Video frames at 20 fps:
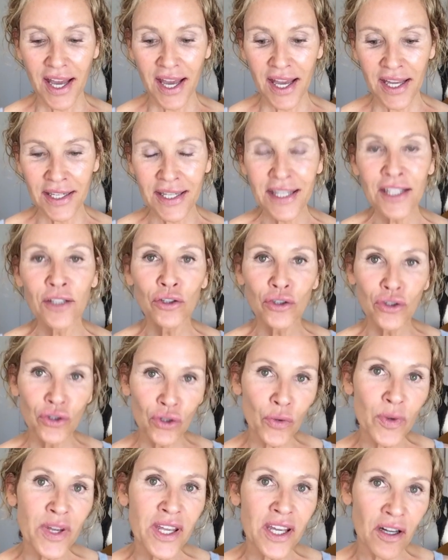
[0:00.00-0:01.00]
And in the
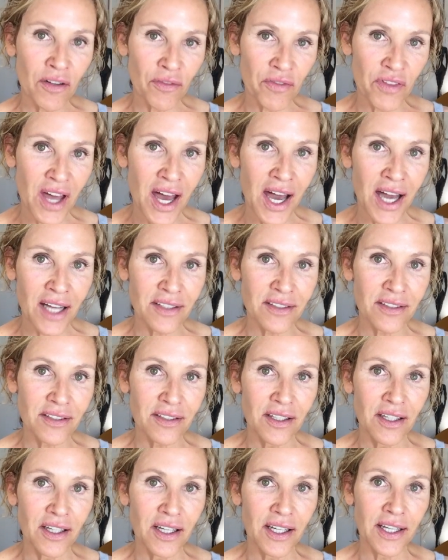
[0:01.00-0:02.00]
doing of that,
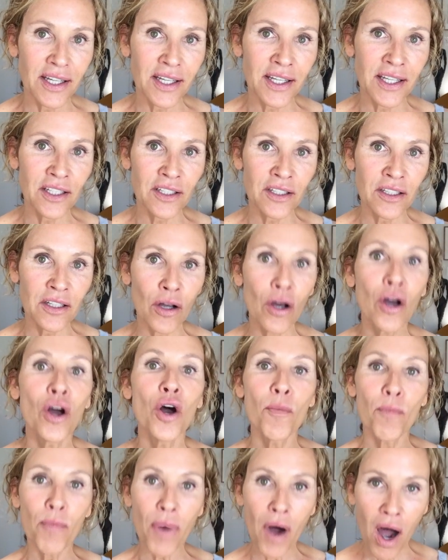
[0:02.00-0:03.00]
in the
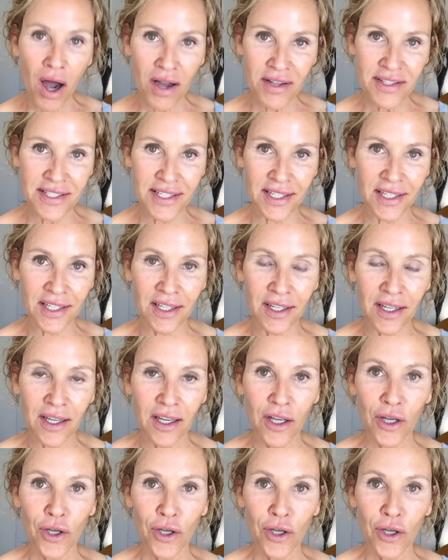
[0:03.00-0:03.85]
pausing,